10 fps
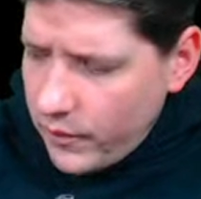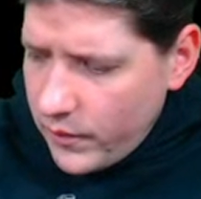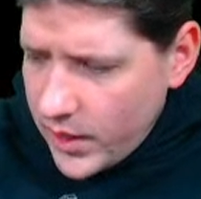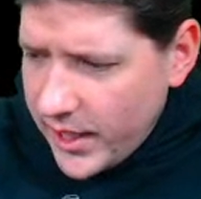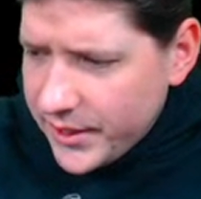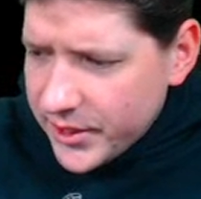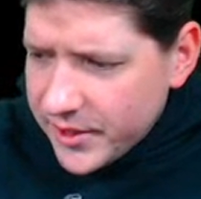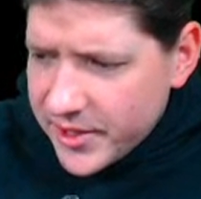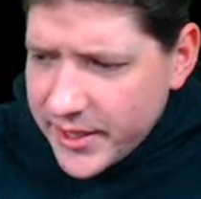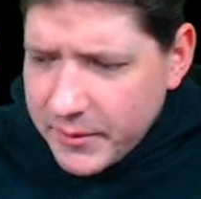I don't
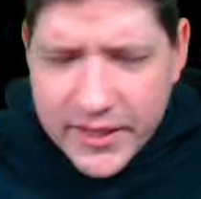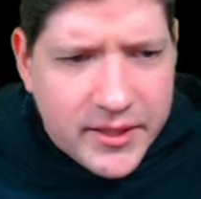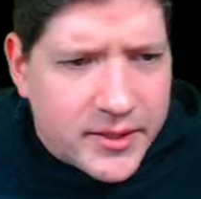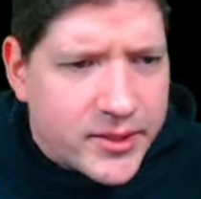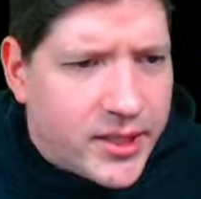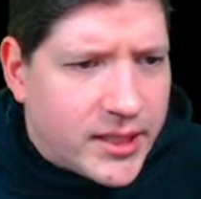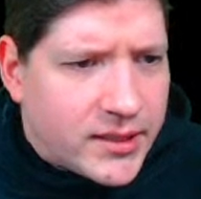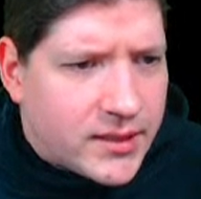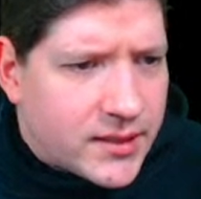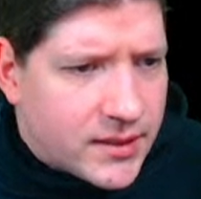understand why it is so hard.
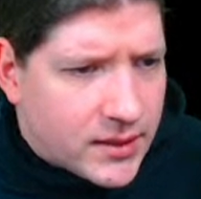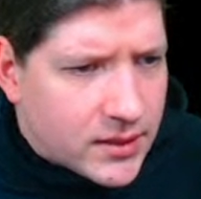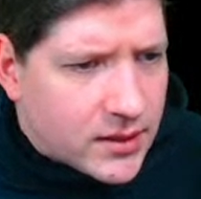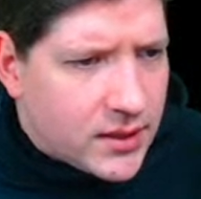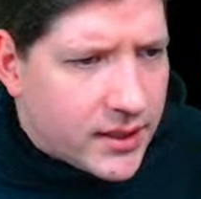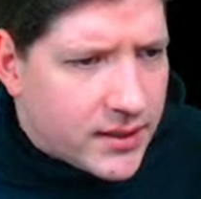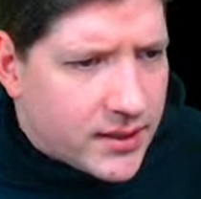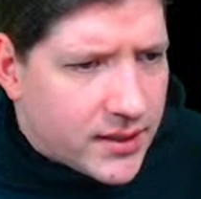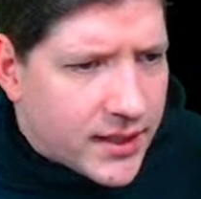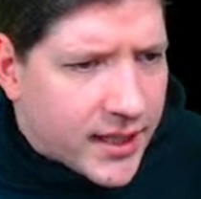It's not, I
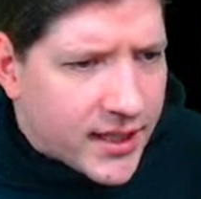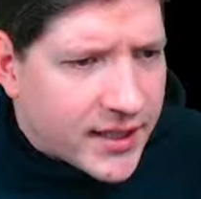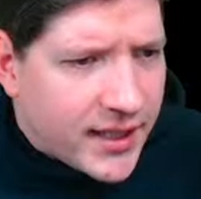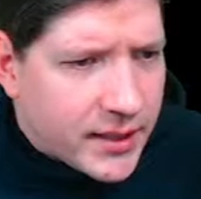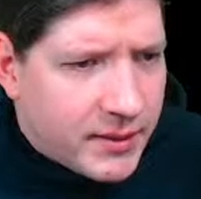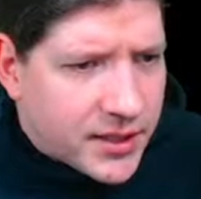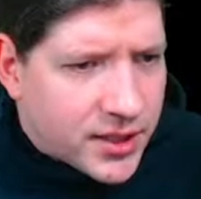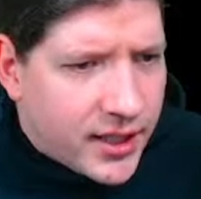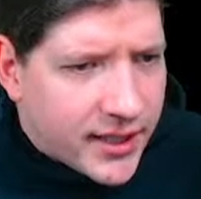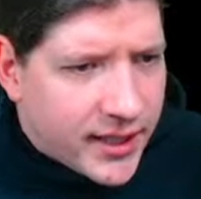can't imagine,
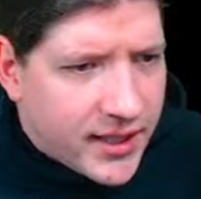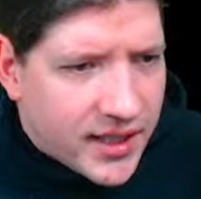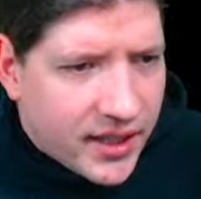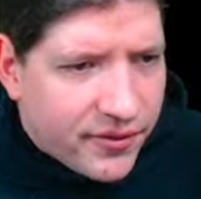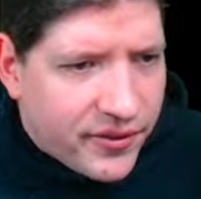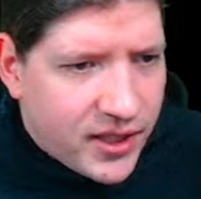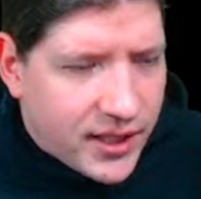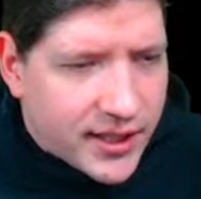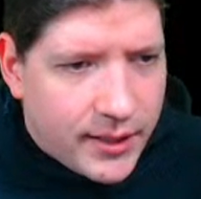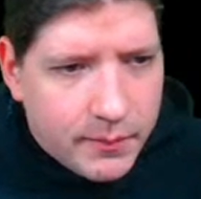like, I feel
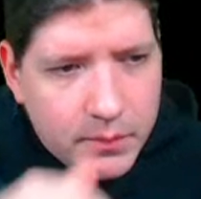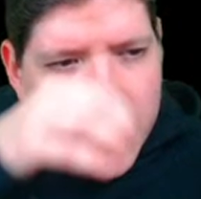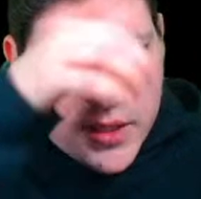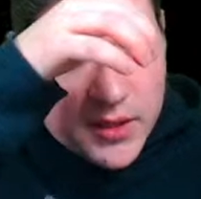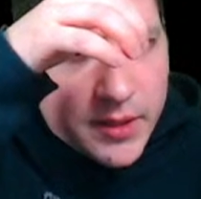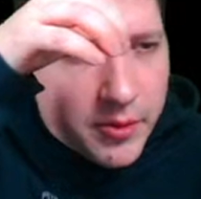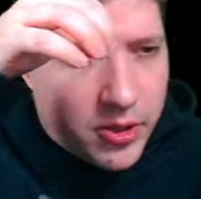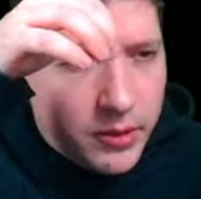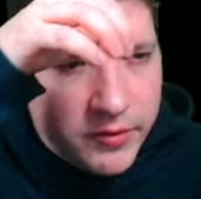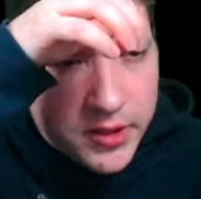like I'm missing something
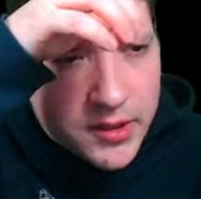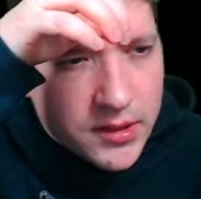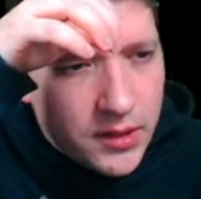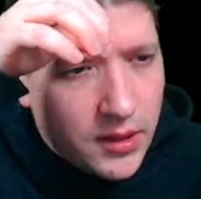obvious.